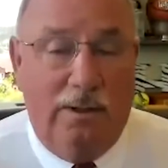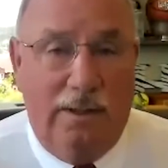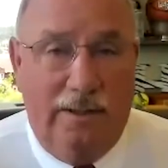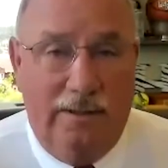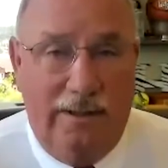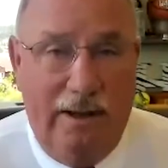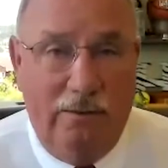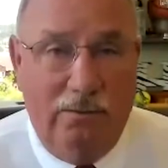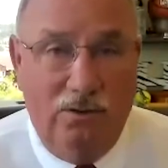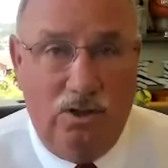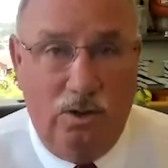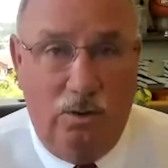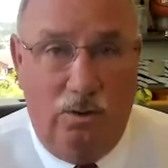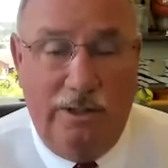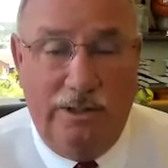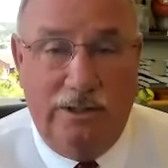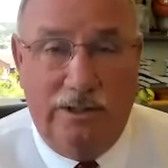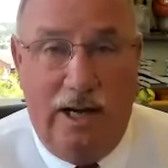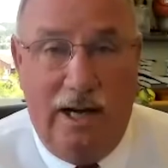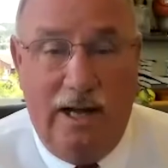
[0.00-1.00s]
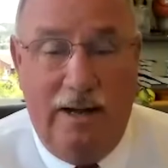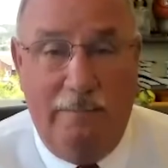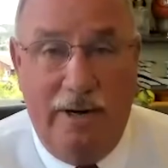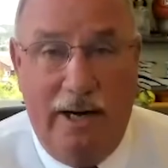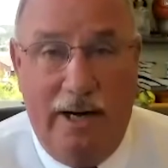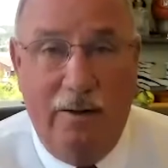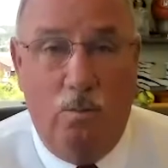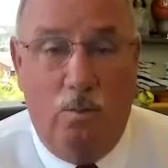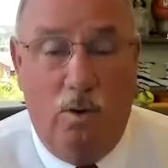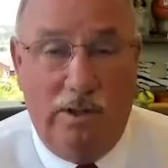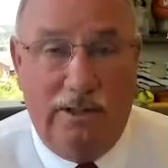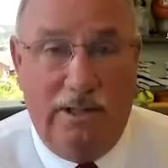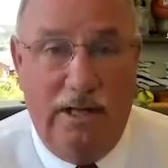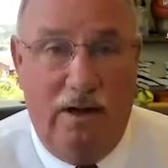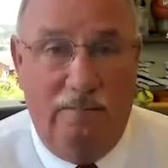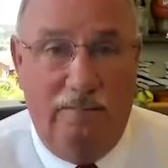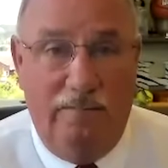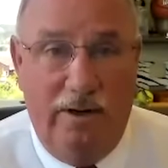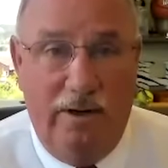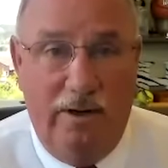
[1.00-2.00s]
That was the only time. And it worked
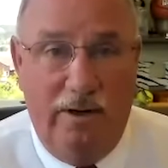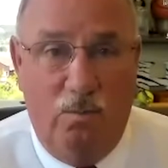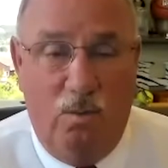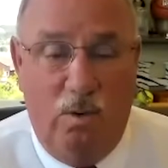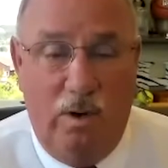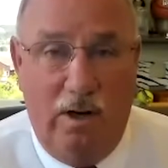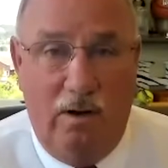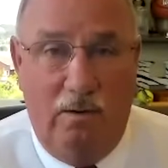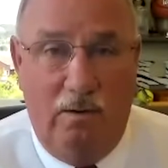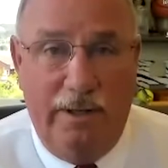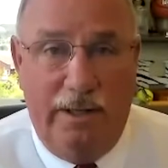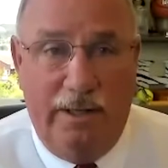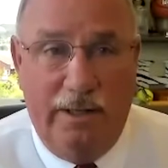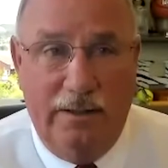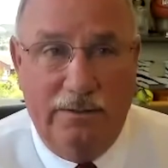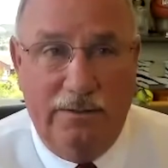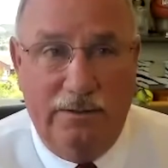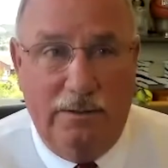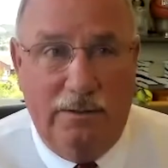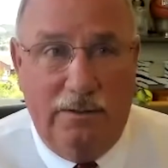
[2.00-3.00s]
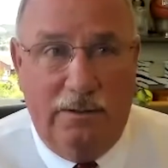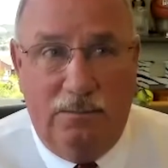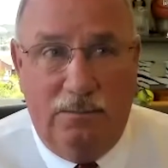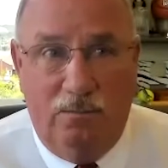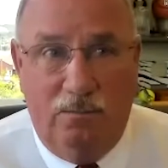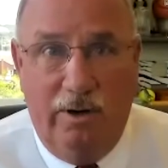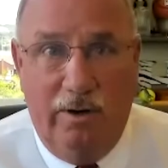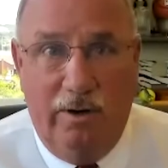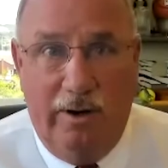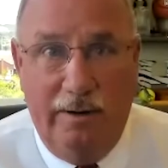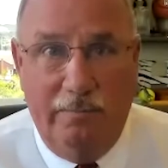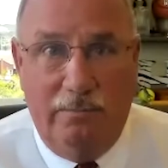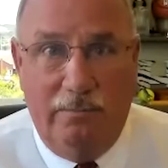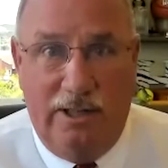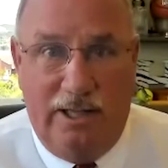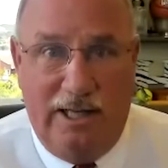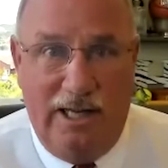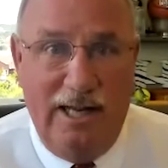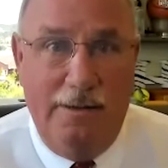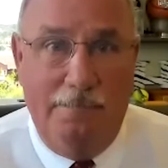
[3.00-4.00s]
out very well because we were able to
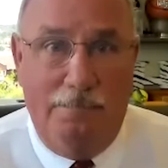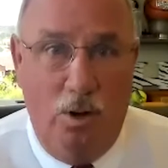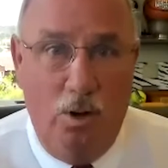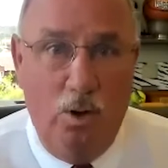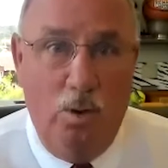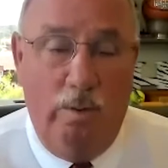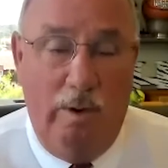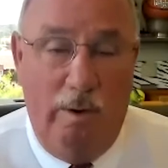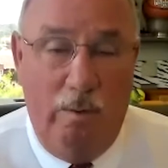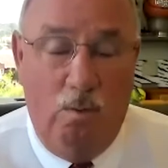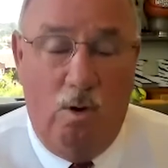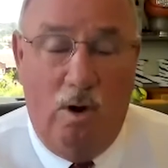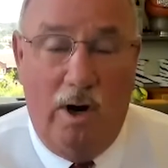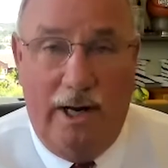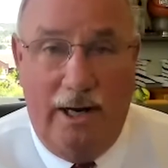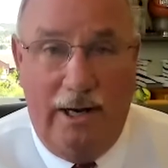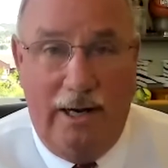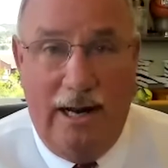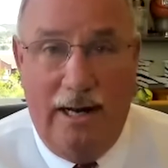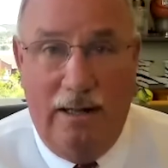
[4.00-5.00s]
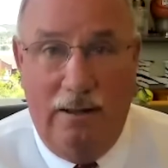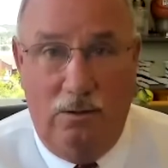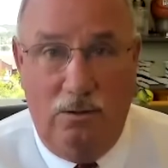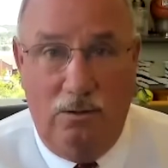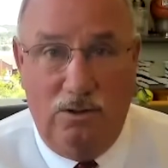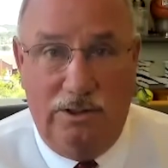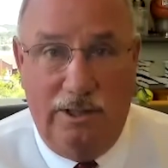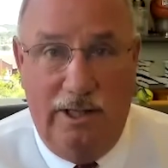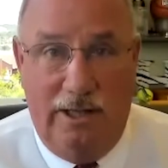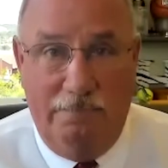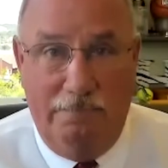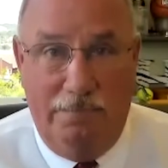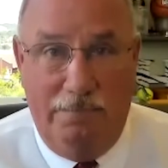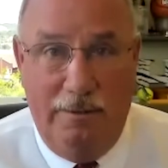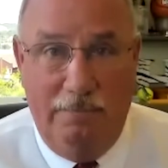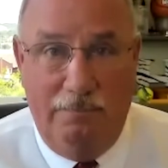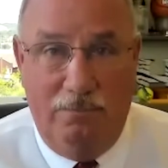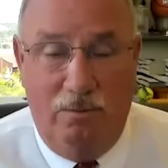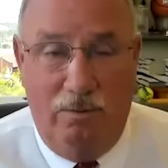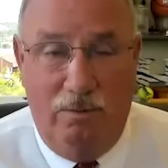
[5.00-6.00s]
keep who we wanted out of those 10
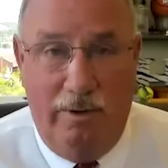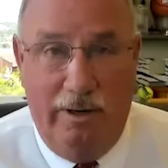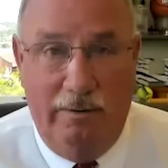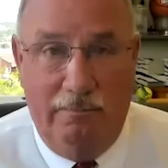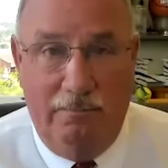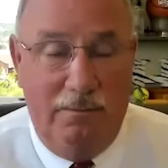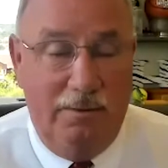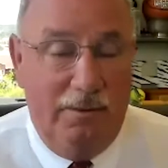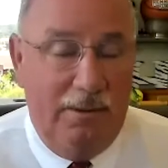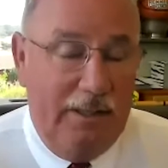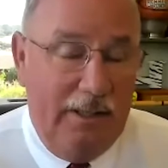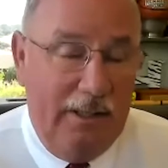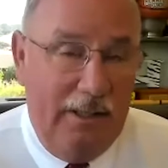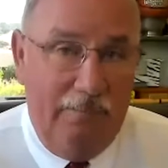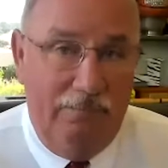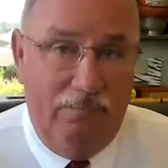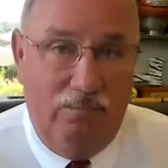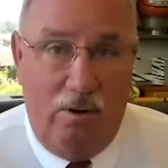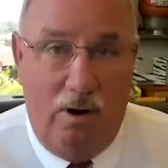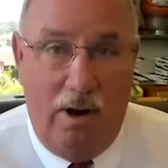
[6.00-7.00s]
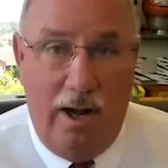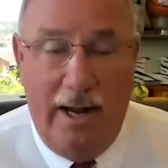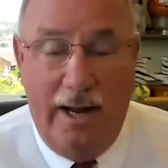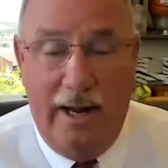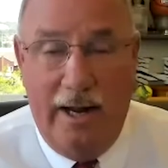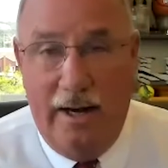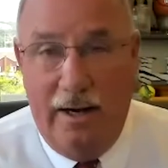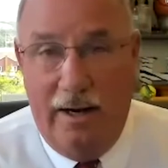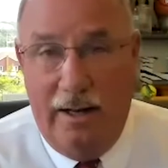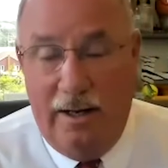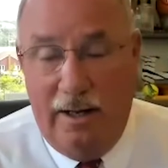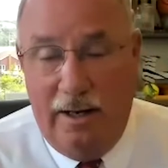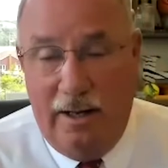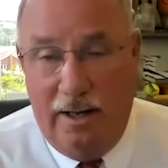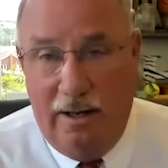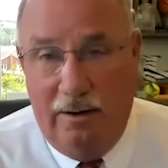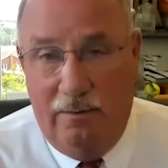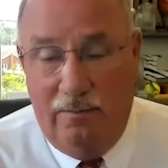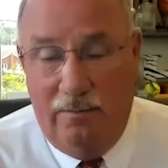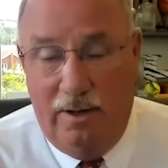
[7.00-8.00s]
people. We were able to keep Brian
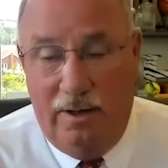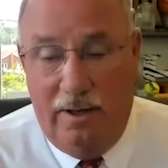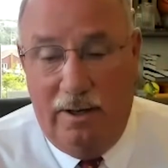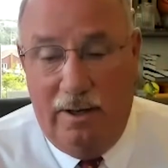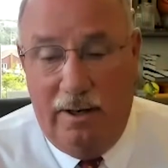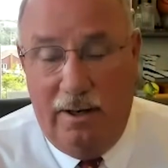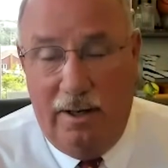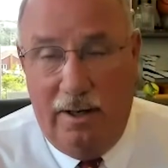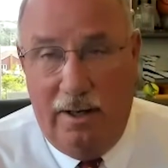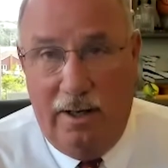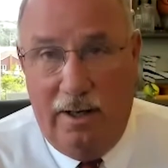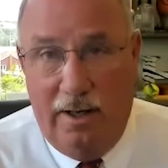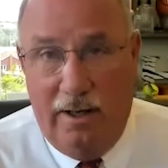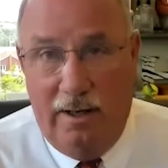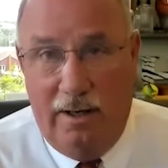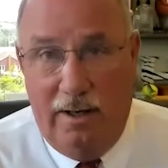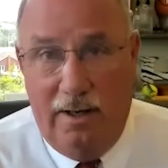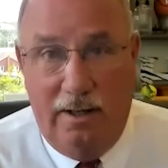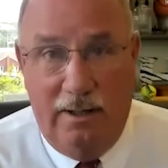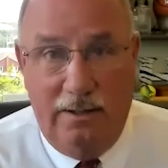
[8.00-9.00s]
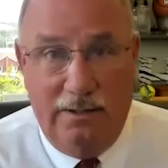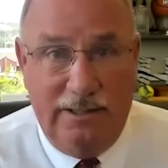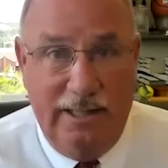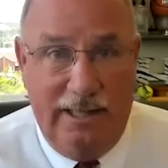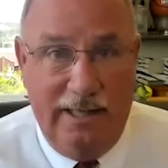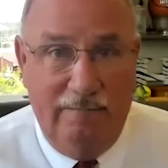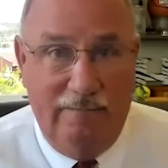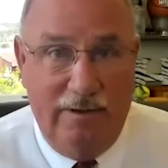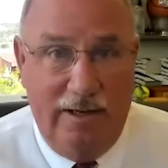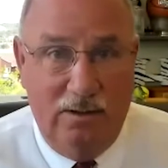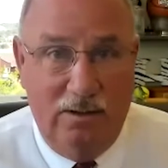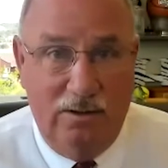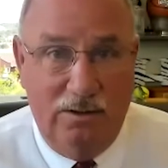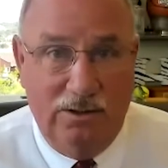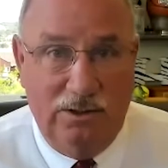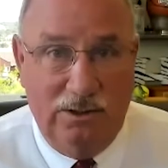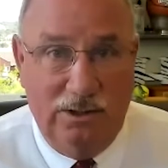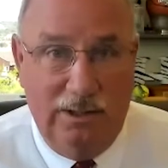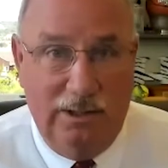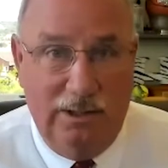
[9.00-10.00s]
and Dave
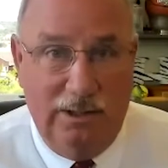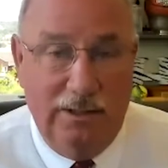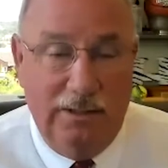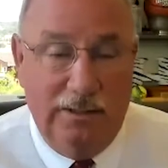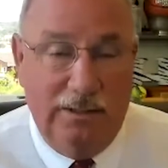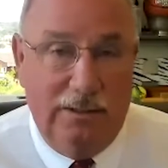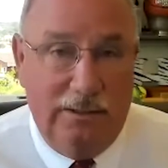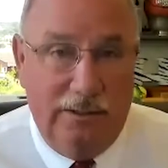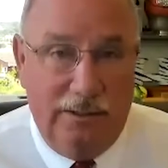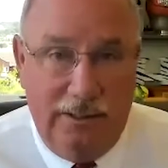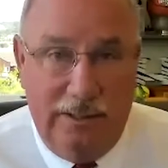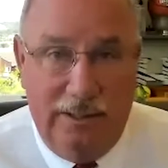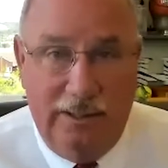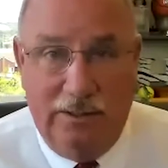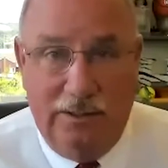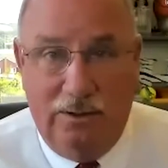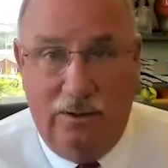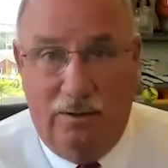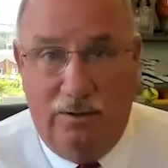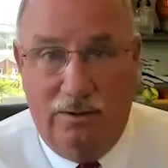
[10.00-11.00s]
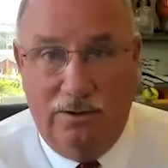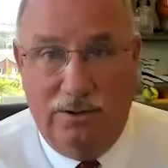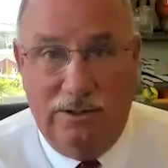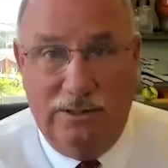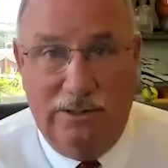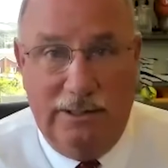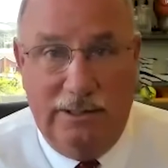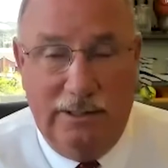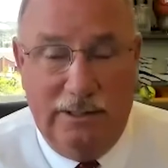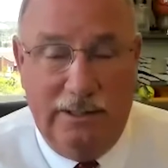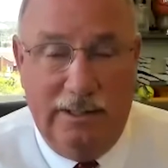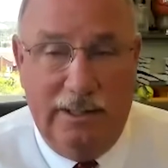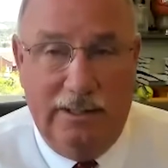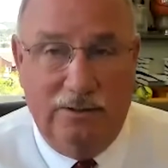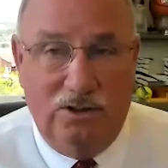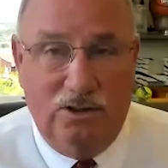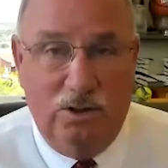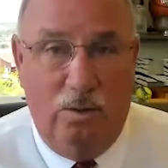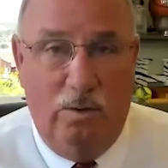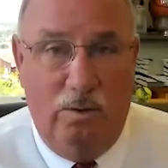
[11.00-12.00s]
Ellison and Darcy. And
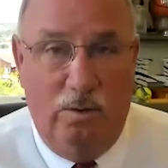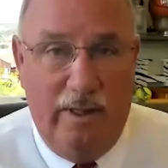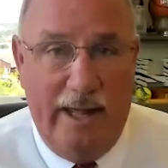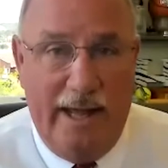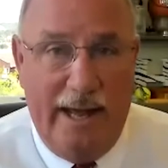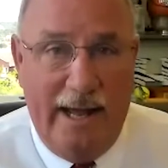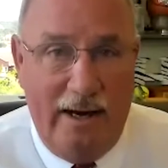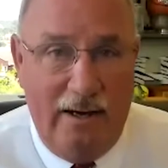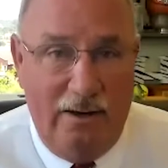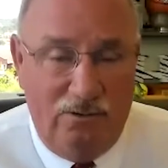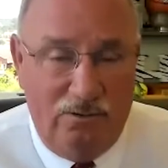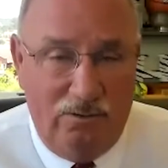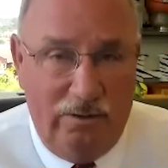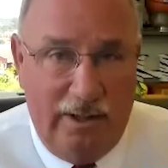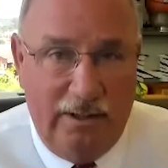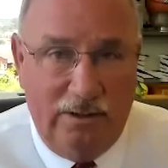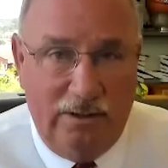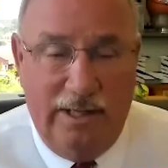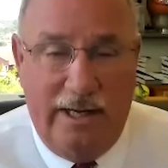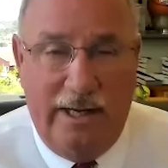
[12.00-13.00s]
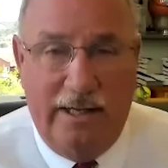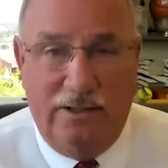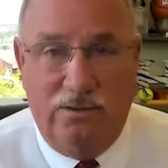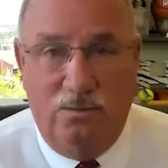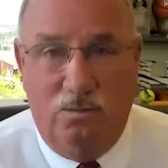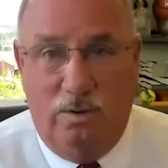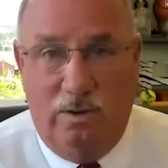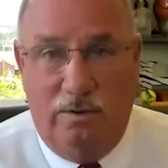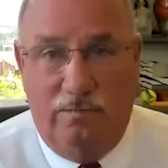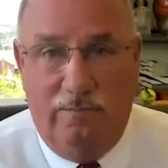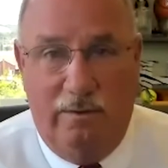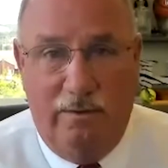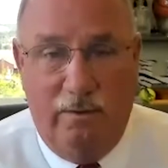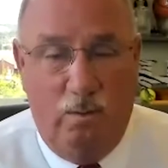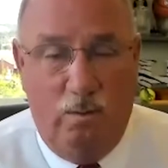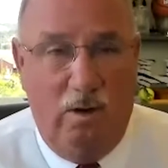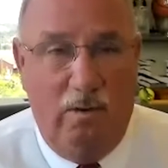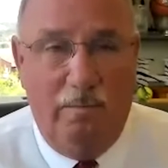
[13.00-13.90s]
so that transaction worked very well.